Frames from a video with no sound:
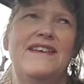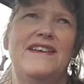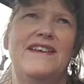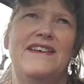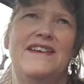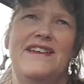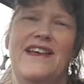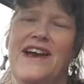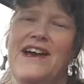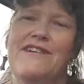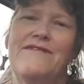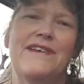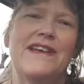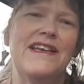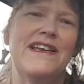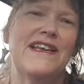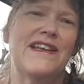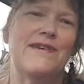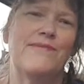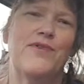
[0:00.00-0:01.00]

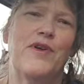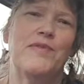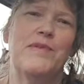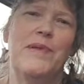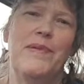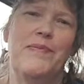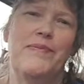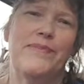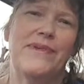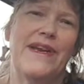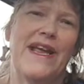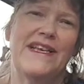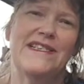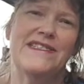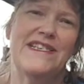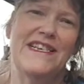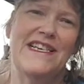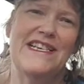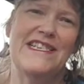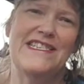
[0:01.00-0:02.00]
Henare, and I'm probably
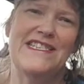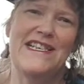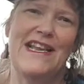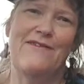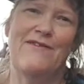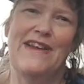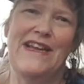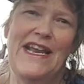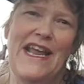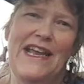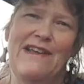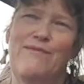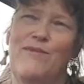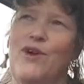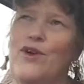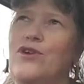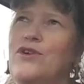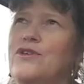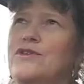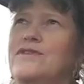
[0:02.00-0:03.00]
pronouncing his lovely name
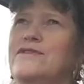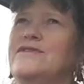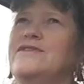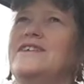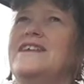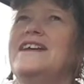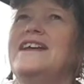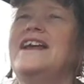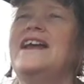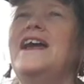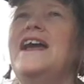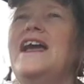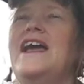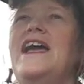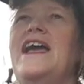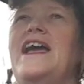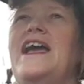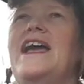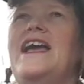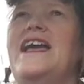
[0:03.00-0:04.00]
wrong.
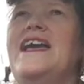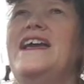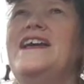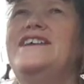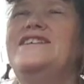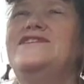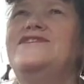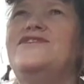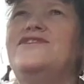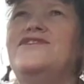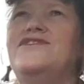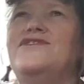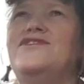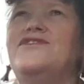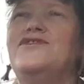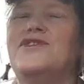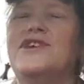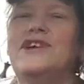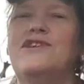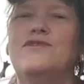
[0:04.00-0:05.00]
And
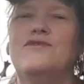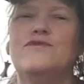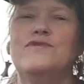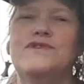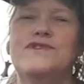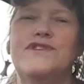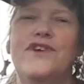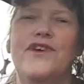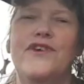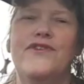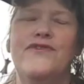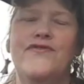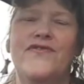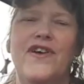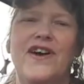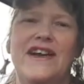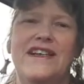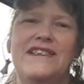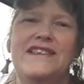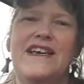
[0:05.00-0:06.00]
you can also
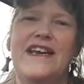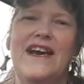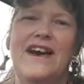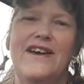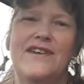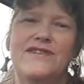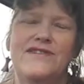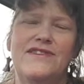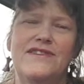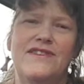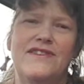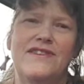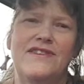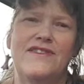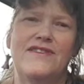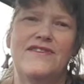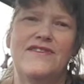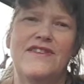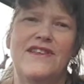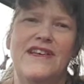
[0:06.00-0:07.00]
find out
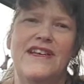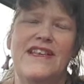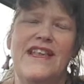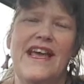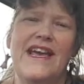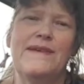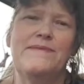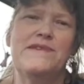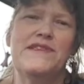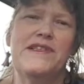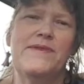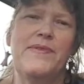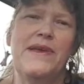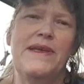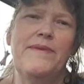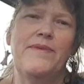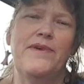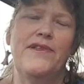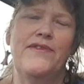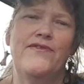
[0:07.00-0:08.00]
the names of the
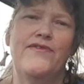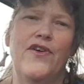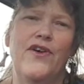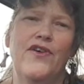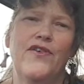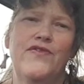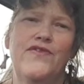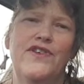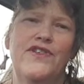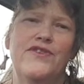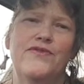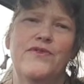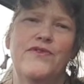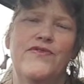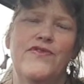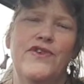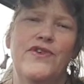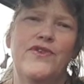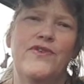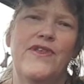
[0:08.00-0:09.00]
people involved in the
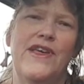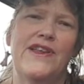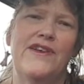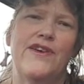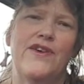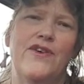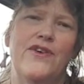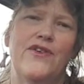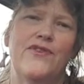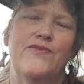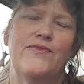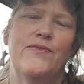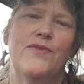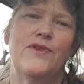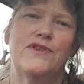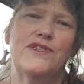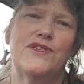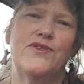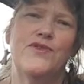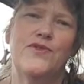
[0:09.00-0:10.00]
review that are on
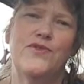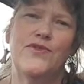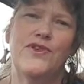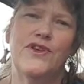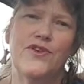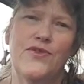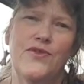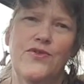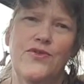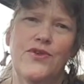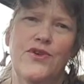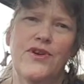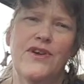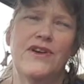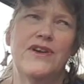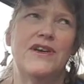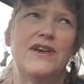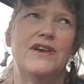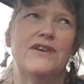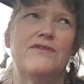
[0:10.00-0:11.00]
what's called the core
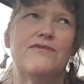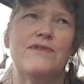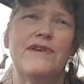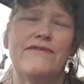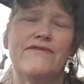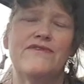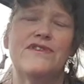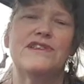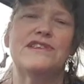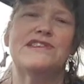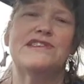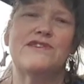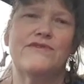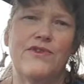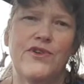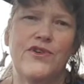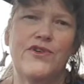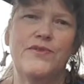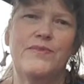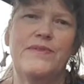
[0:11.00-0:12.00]
reference
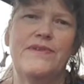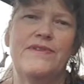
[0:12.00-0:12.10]
group.